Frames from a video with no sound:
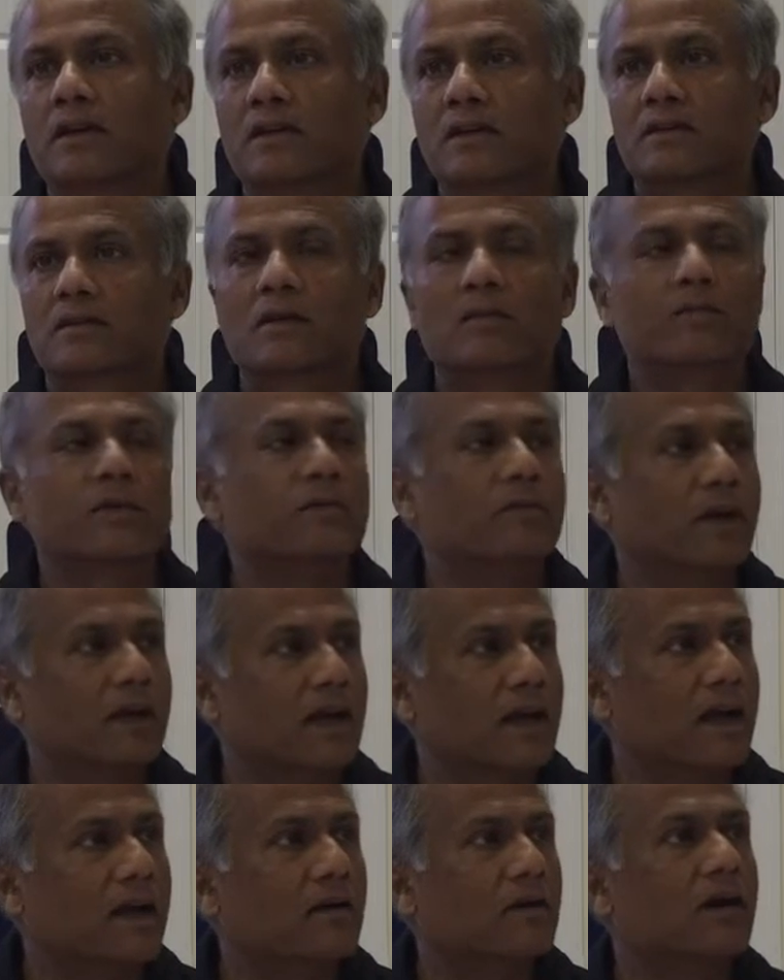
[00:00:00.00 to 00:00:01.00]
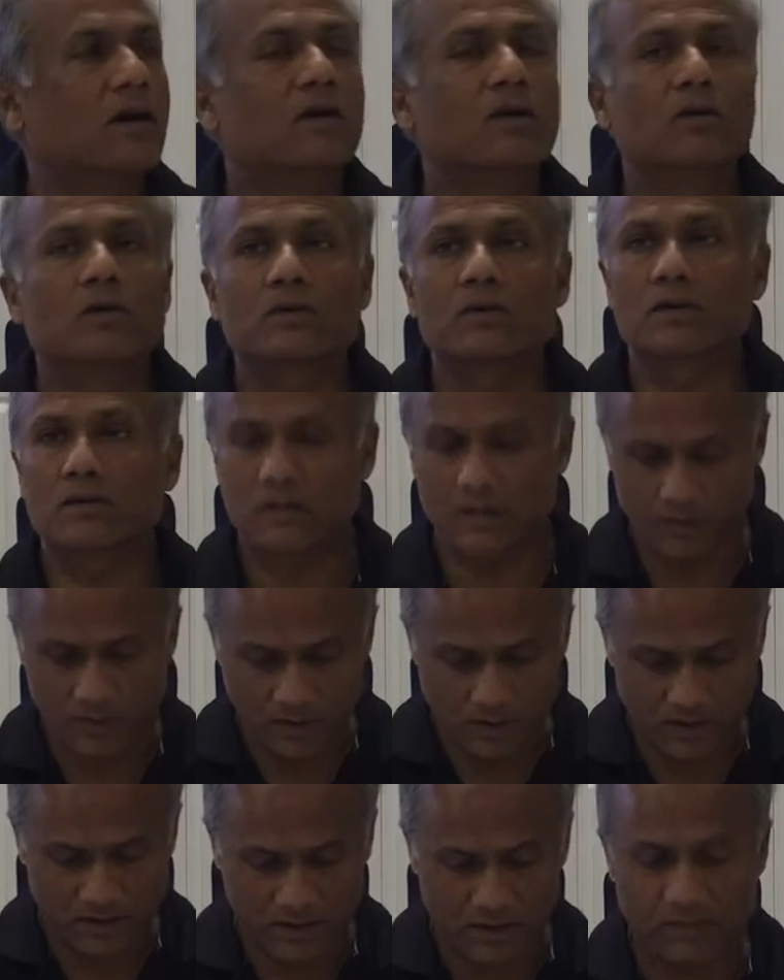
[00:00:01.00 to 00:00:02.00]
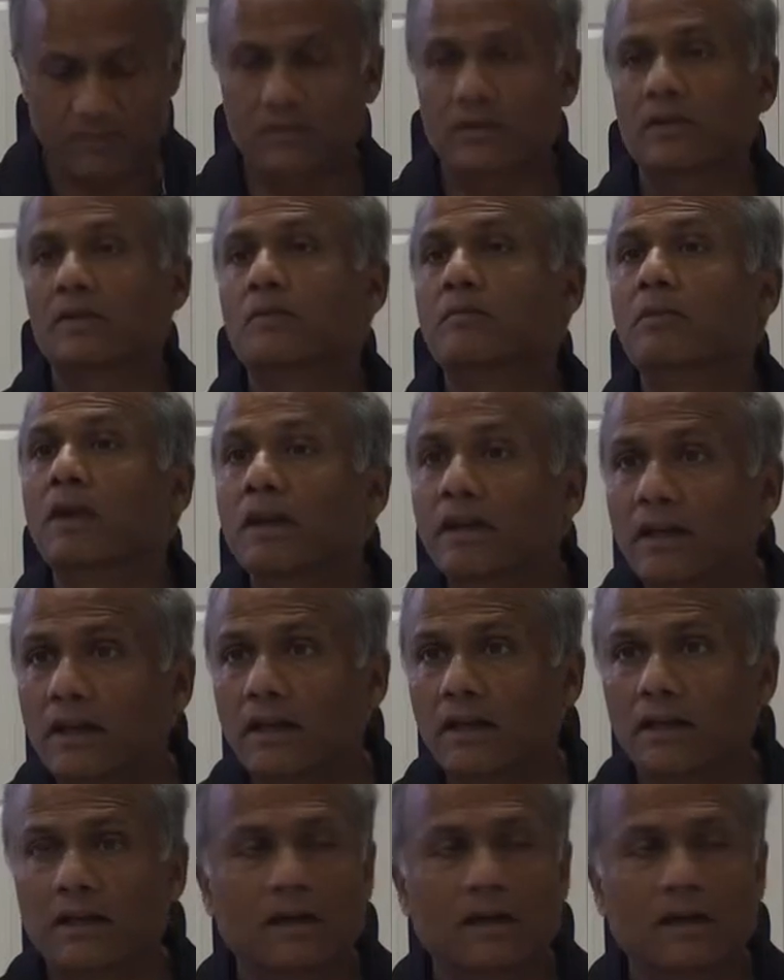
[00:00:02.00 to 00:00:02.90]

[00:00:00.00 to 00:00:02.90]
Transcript: Some people have ownership concept for the money,